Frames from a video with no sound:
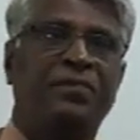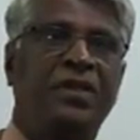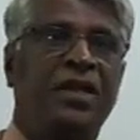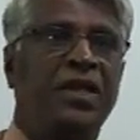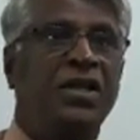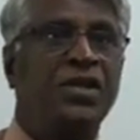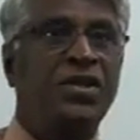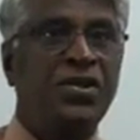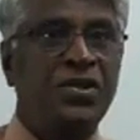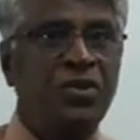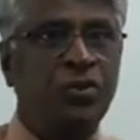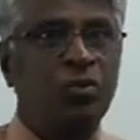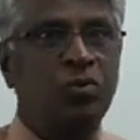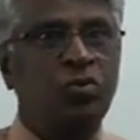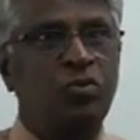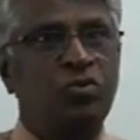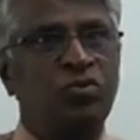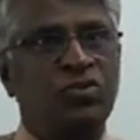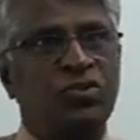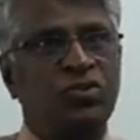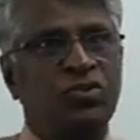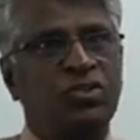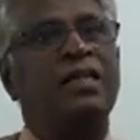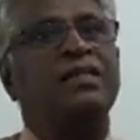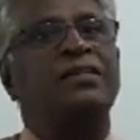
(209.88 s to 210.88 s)

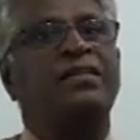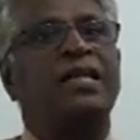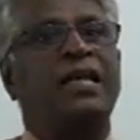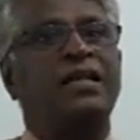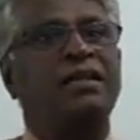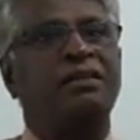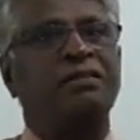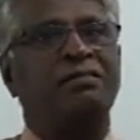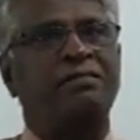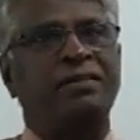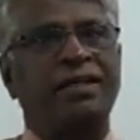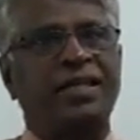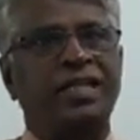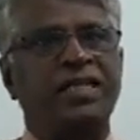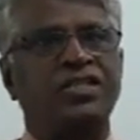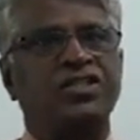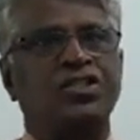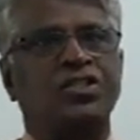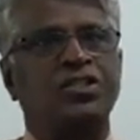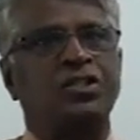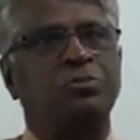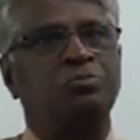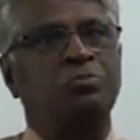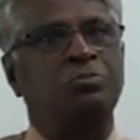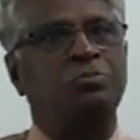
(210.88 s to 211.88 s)
News then
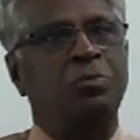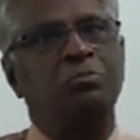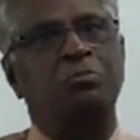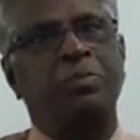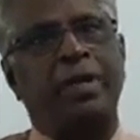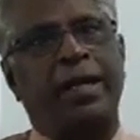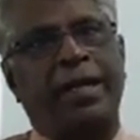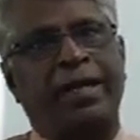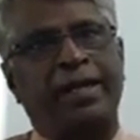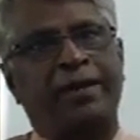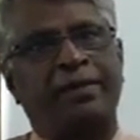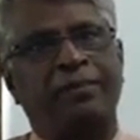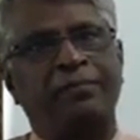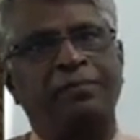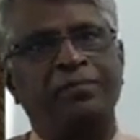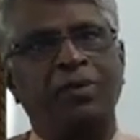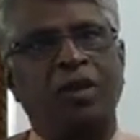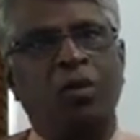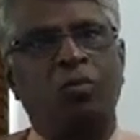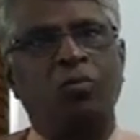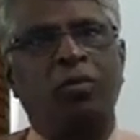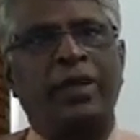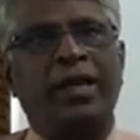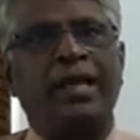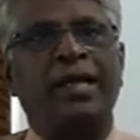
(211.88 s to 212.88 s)
reached Mumbai,
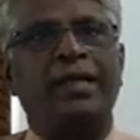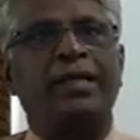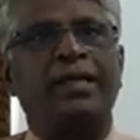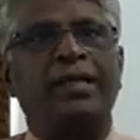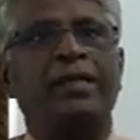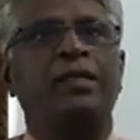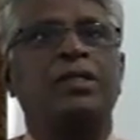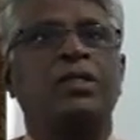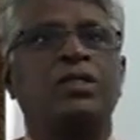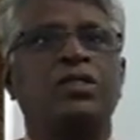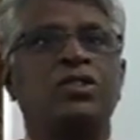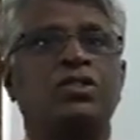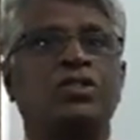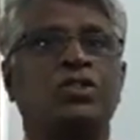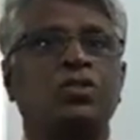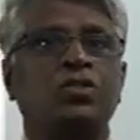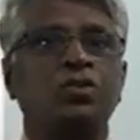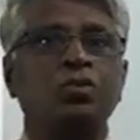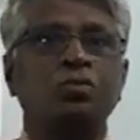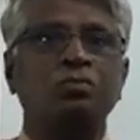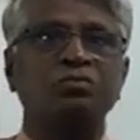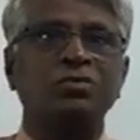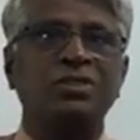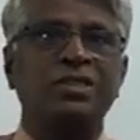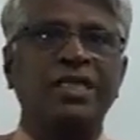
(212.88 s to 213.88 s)
where
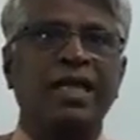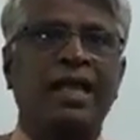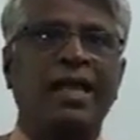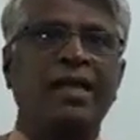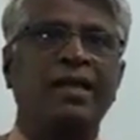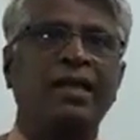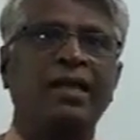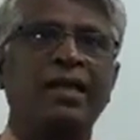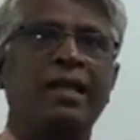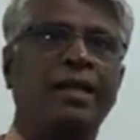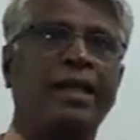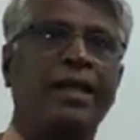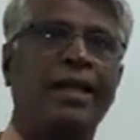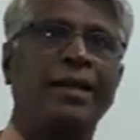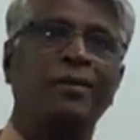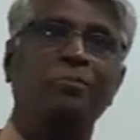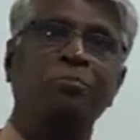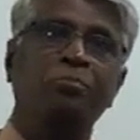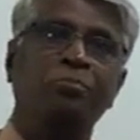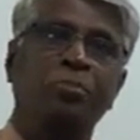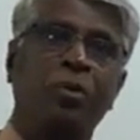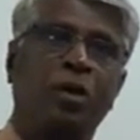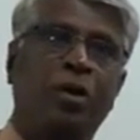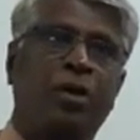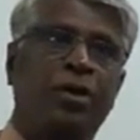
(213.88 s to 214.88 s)
Zoom channel
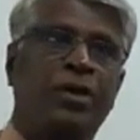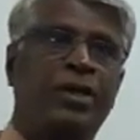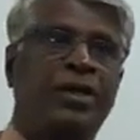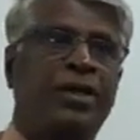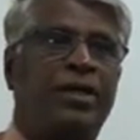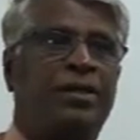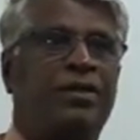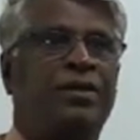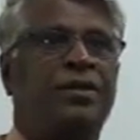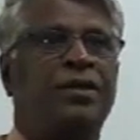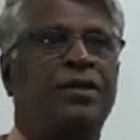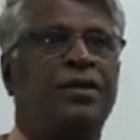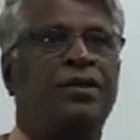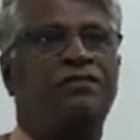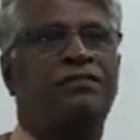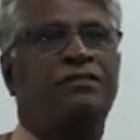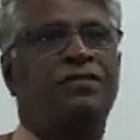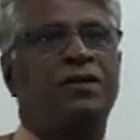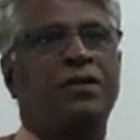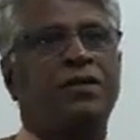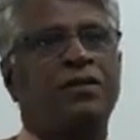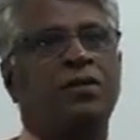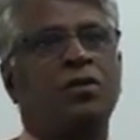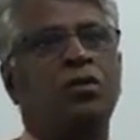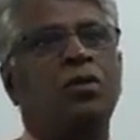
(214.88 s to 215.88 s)
employee
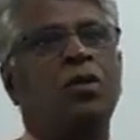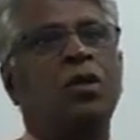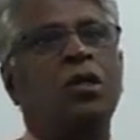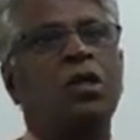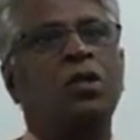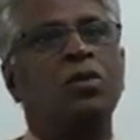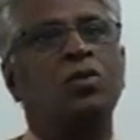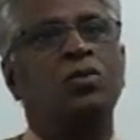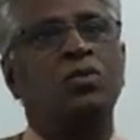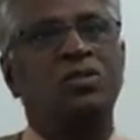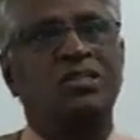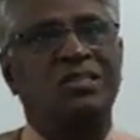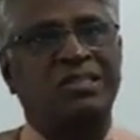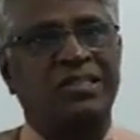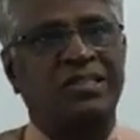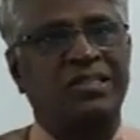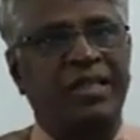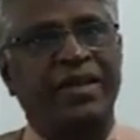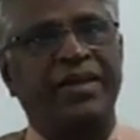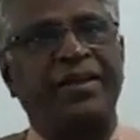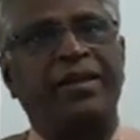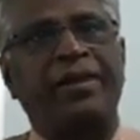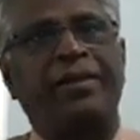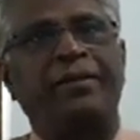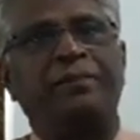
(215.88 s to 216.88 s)
Fakrul
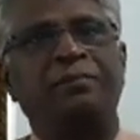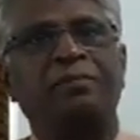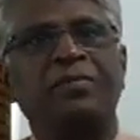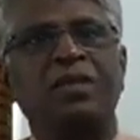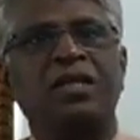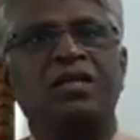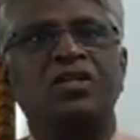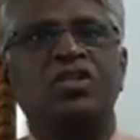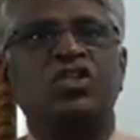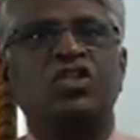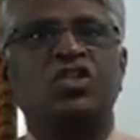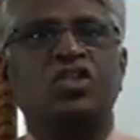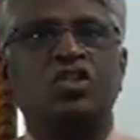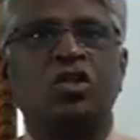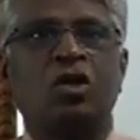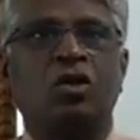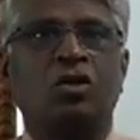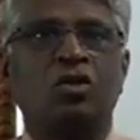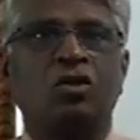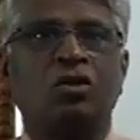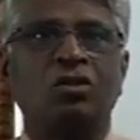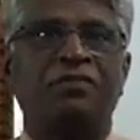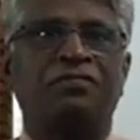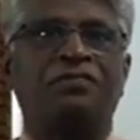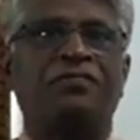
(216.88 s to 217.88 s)
Hussaini
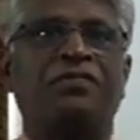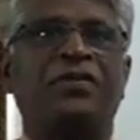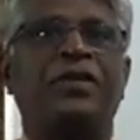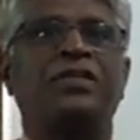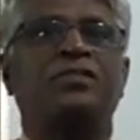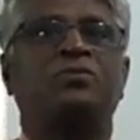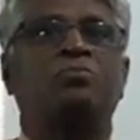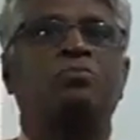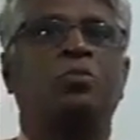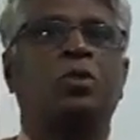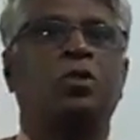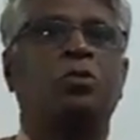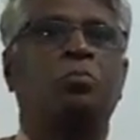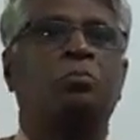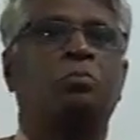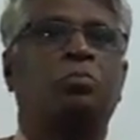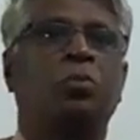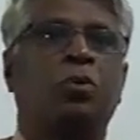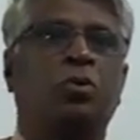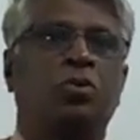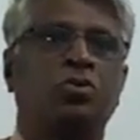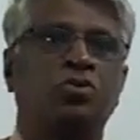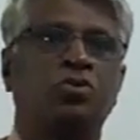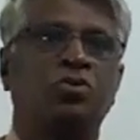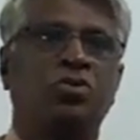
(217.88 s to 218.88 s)
saw the Facebook
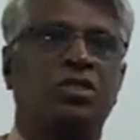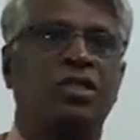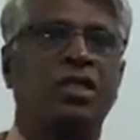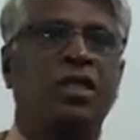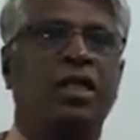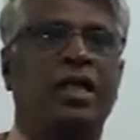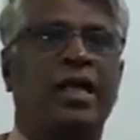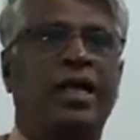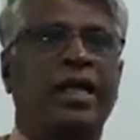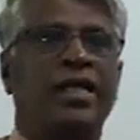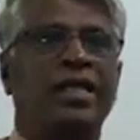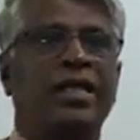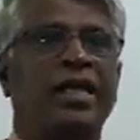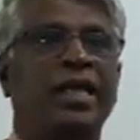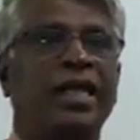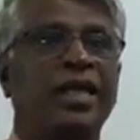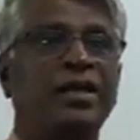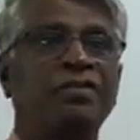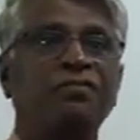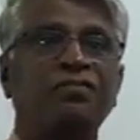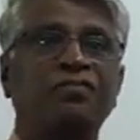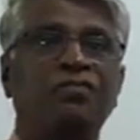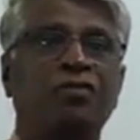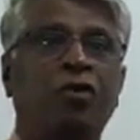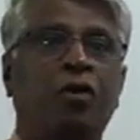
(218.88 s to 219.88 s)
post and
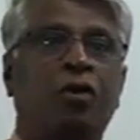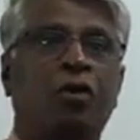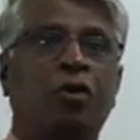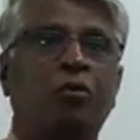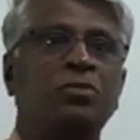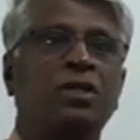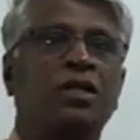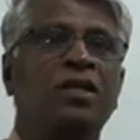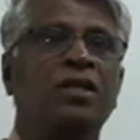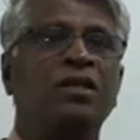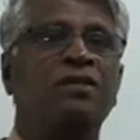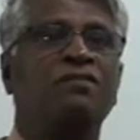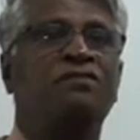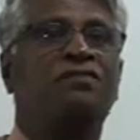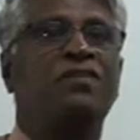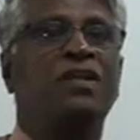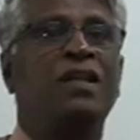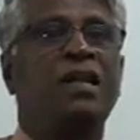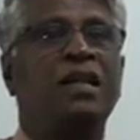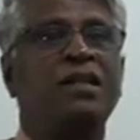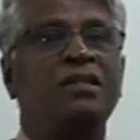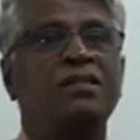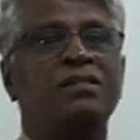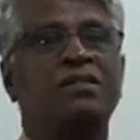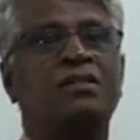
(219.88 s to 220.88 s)
informed
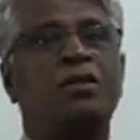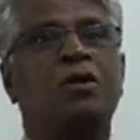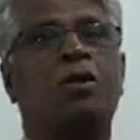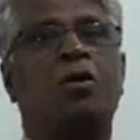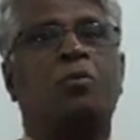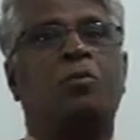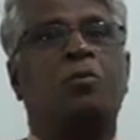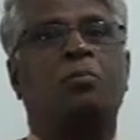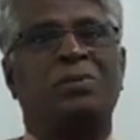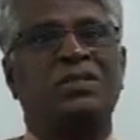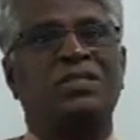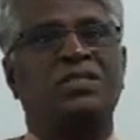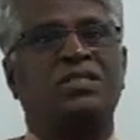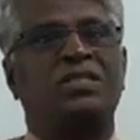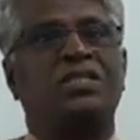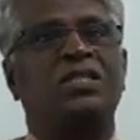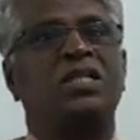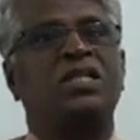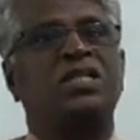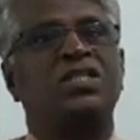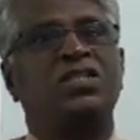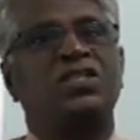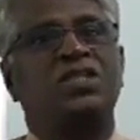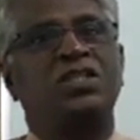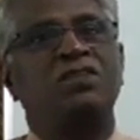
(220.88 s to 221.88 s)
philanthropist
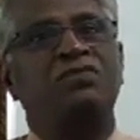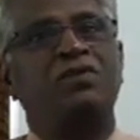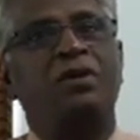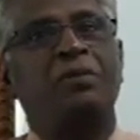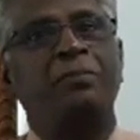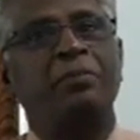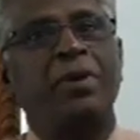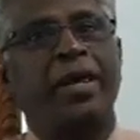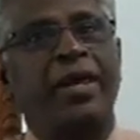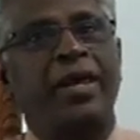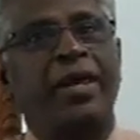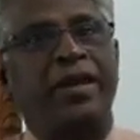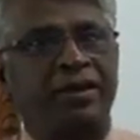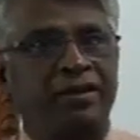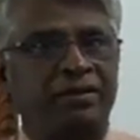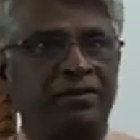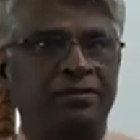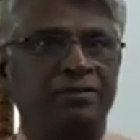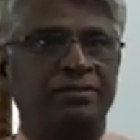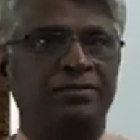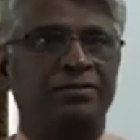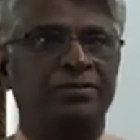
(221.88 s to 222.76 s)
Shiva Menon,